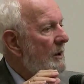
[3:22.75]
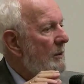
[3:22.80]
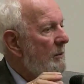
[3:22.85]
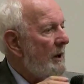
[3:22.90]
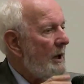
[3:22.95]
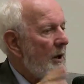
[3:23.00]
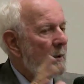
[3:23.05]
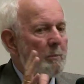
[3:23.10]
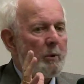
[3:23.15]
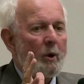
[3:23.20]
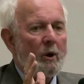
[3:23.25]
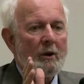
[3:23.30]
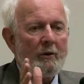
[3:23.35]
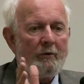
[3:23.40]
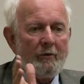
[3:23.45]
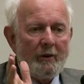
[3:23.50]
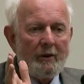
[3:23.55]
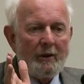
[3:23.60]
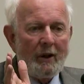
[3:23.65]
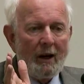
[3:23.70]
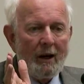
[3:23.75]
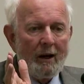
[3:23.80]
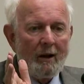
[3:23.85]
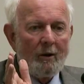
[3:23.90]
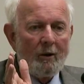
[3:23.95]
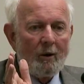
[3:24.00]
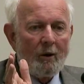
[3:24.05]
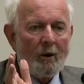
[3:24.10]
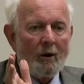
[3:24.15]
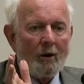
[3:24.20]
we had a policy
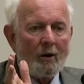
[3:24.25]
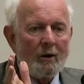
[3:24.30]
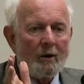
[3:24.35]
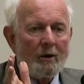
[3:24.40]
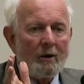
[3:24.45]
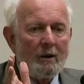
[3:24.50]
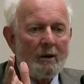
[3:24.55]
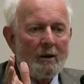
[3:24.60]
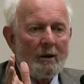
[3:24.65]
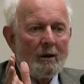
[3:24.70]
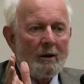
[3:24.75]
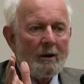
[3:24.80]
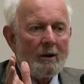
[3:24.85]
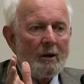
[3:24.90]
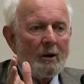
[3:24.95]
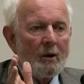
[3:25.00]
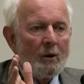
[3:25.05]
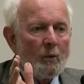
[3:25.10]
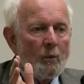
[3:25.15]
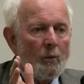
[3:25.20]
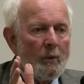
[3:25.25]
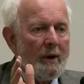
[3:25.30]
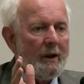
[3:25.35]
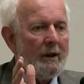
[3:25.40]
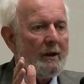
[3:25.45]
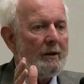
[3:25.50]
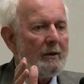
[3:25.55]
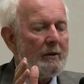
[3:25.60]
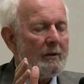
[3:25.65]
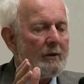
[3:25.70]
dialogue
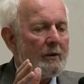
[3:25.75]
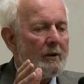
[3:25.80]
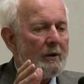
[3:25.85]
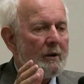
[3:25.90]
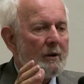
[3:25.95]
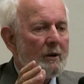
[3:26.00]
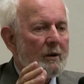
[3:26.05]
with